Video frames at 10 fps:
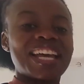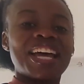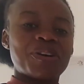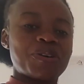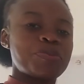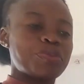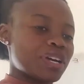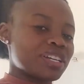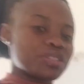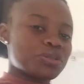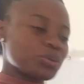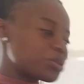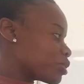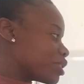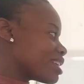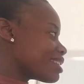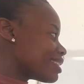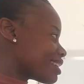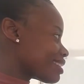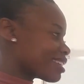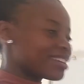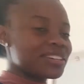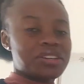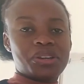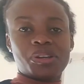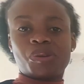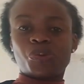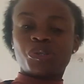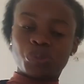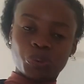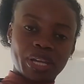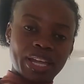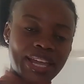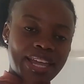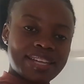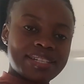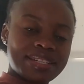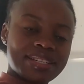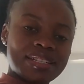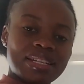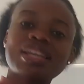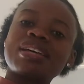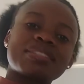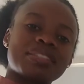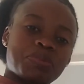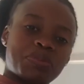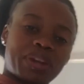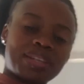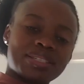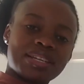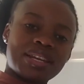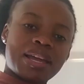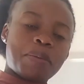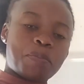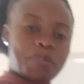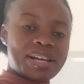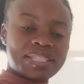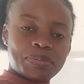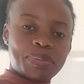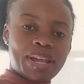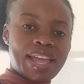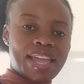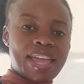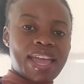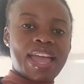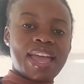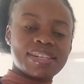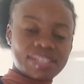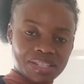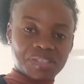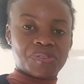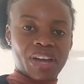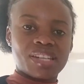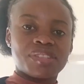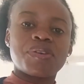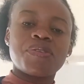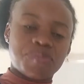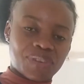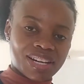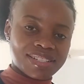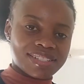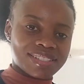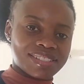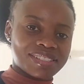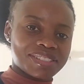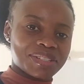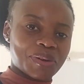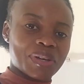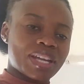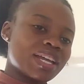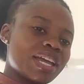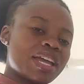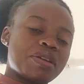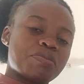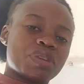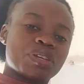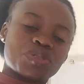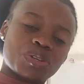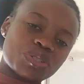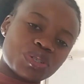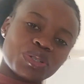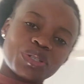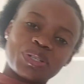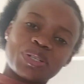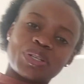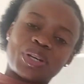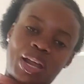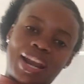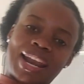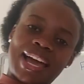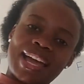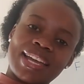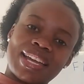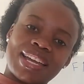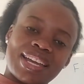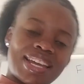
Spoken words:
I hope you understood today's lesson, which we are adding, subtracting, multiplying, and dividing fractions. Okay, make sure to like,